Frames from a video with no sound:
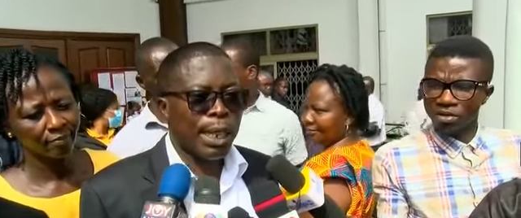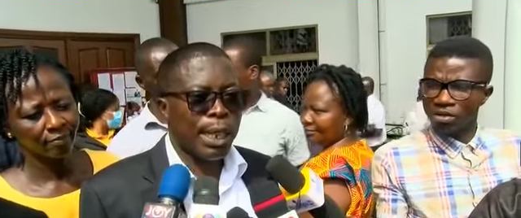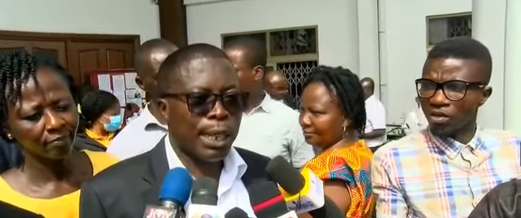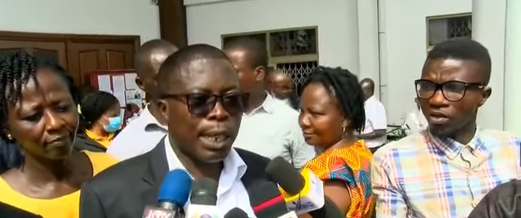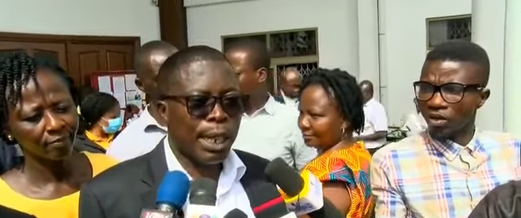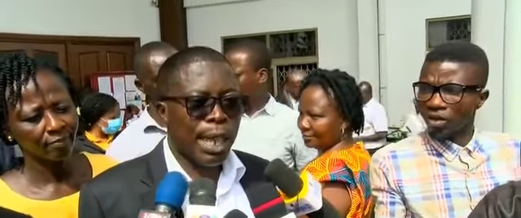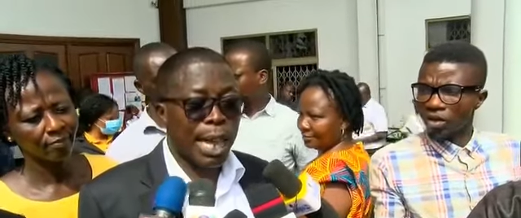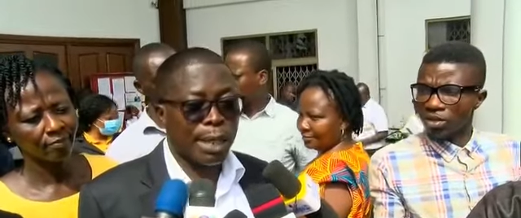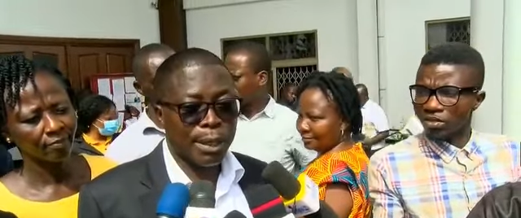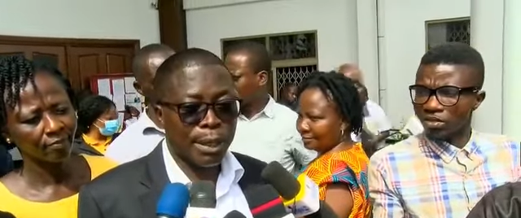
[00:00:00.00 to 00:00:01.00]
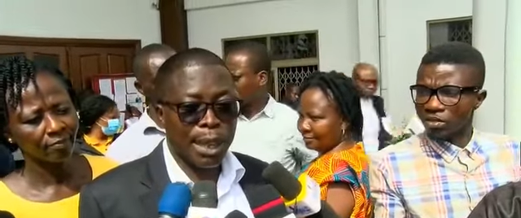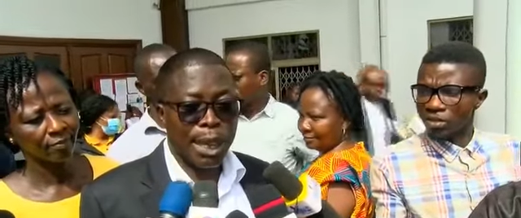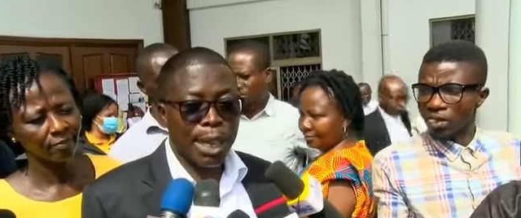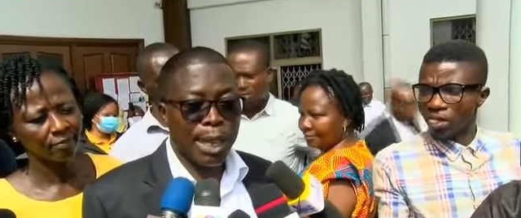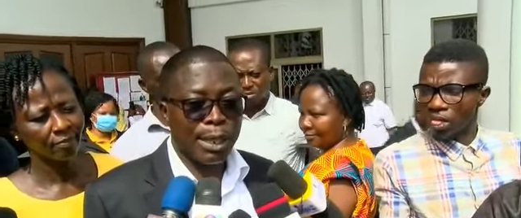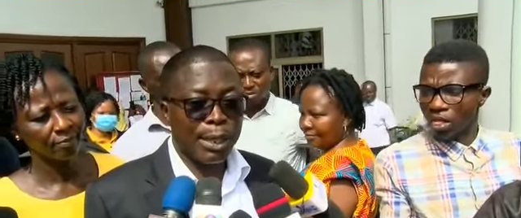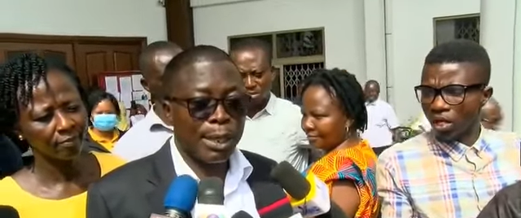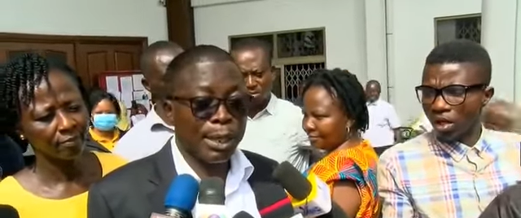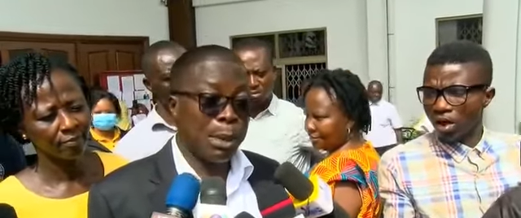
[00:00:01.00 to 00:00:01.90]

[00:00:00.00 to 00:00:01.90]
Speaker 1: And uh, as uh, she